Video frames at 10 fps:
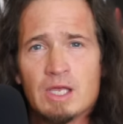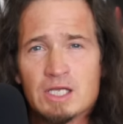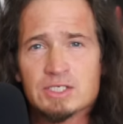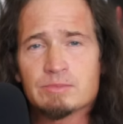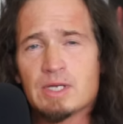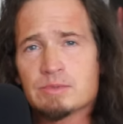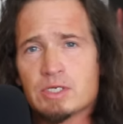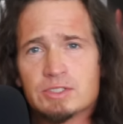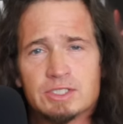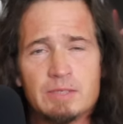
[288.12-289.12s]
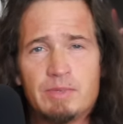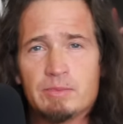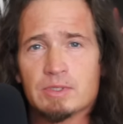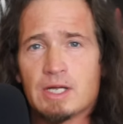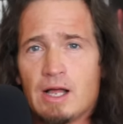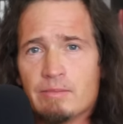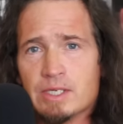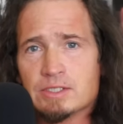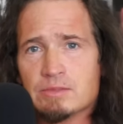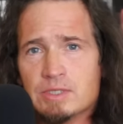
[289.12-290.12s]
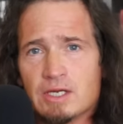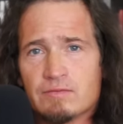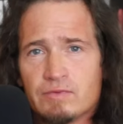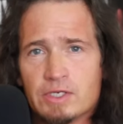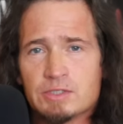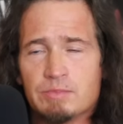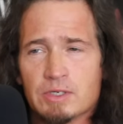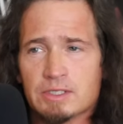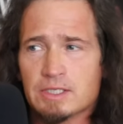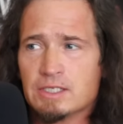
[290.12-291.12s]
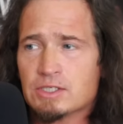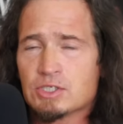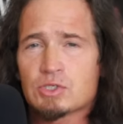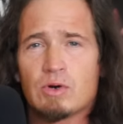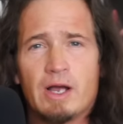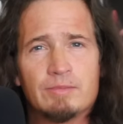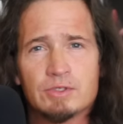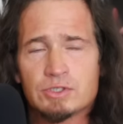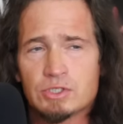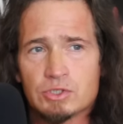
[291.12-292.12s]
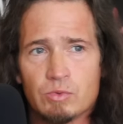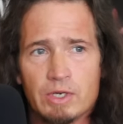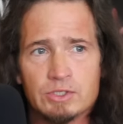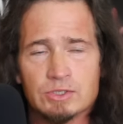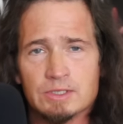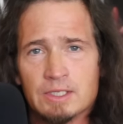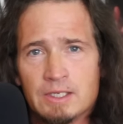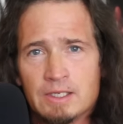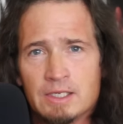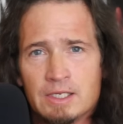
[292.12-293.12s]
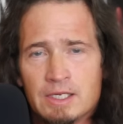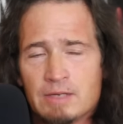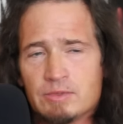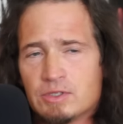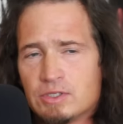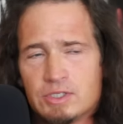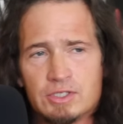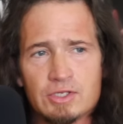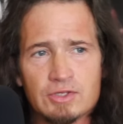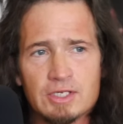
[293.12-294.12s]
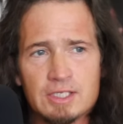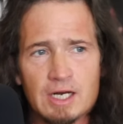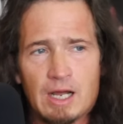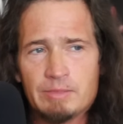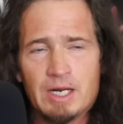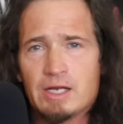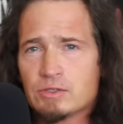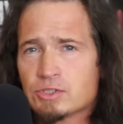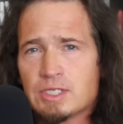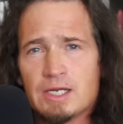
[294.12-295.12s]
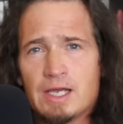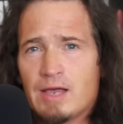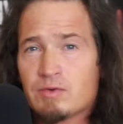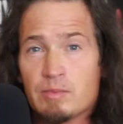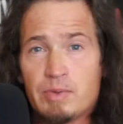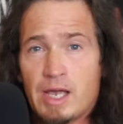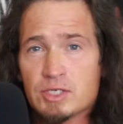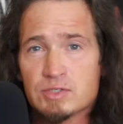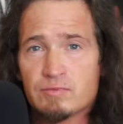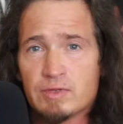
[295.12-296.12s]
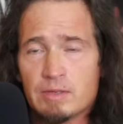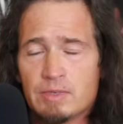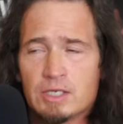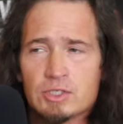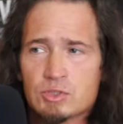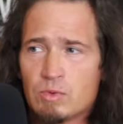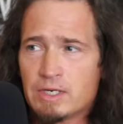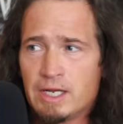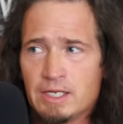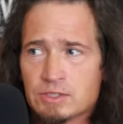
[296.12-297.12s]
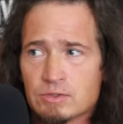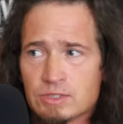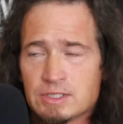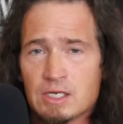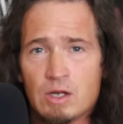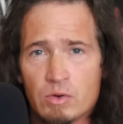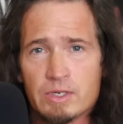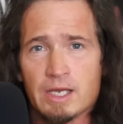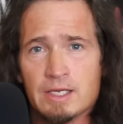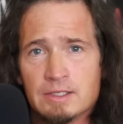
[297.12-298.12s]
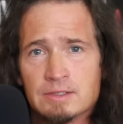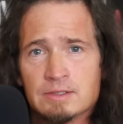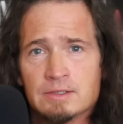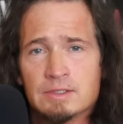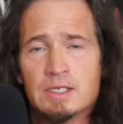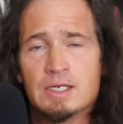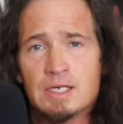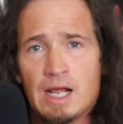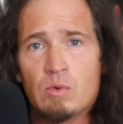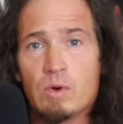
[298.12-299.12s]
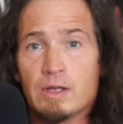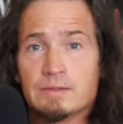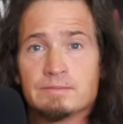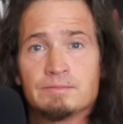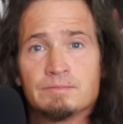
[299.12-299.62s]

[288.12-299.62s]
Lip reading: Sometimes I'll see people comment to me on Facebook and they describe their situation. And the thing that I understand, I have compassion for them, but I just want to answer and saying, okay, now what?